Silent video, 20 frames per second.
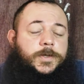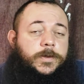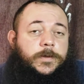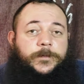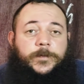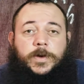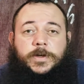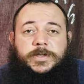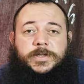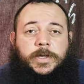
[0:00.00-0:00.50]
the
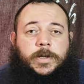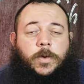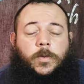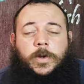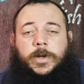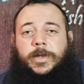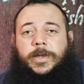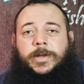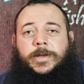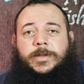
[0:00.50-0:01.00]
first thing I
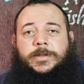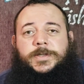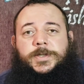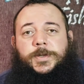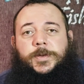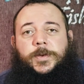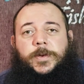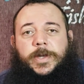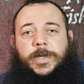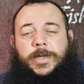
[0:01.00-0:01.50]
want to get
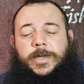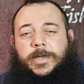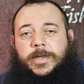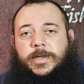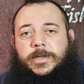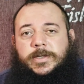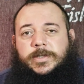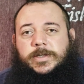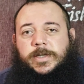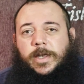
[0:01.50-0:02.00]
into
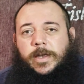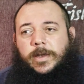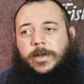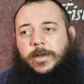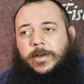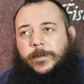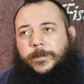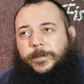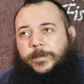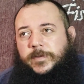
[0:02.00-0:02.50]
is
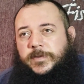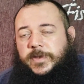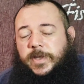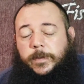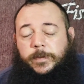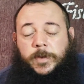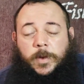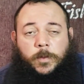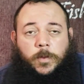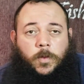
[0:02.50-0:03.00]

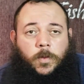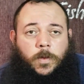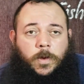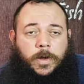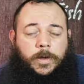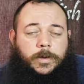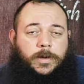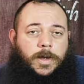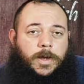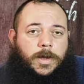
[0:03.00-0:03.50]
tip number
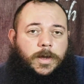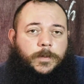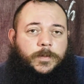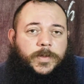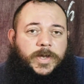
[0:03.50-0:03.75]
1.